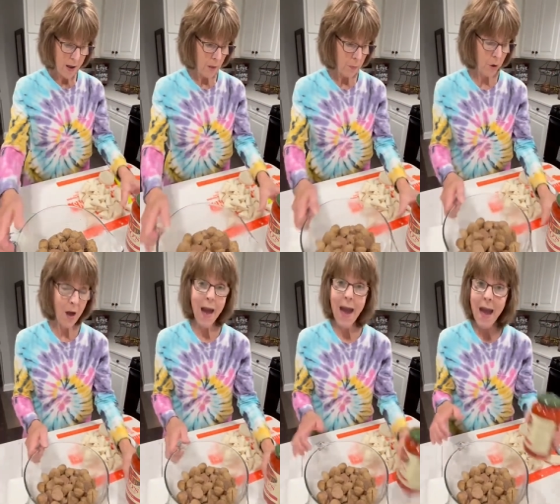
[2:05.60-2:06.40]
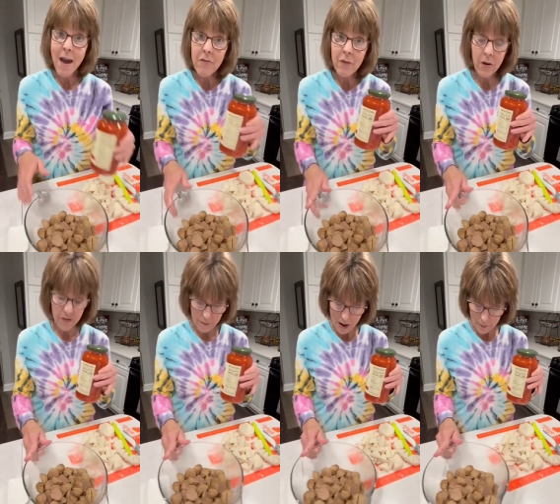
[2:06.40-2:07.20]
and put half
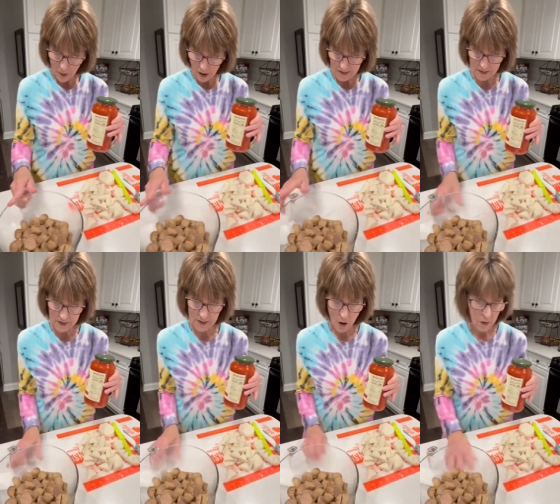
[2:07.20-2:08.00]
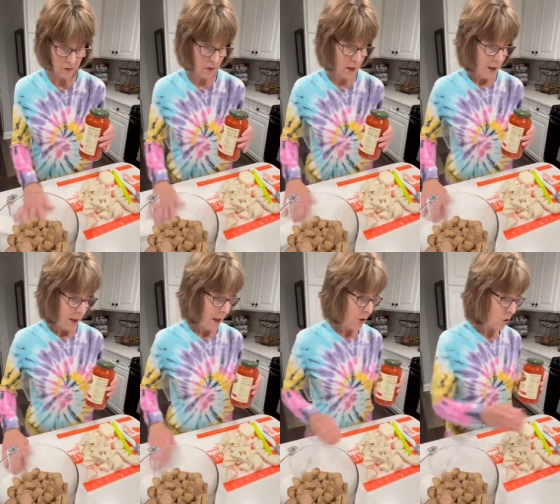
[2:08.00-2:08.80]
of my pasta sauce.
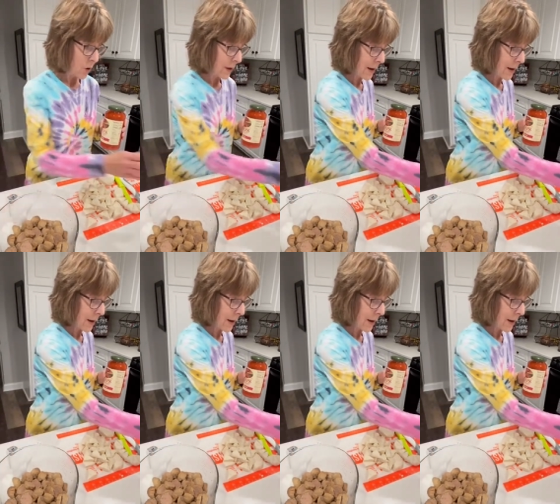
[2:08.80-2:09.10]
And you can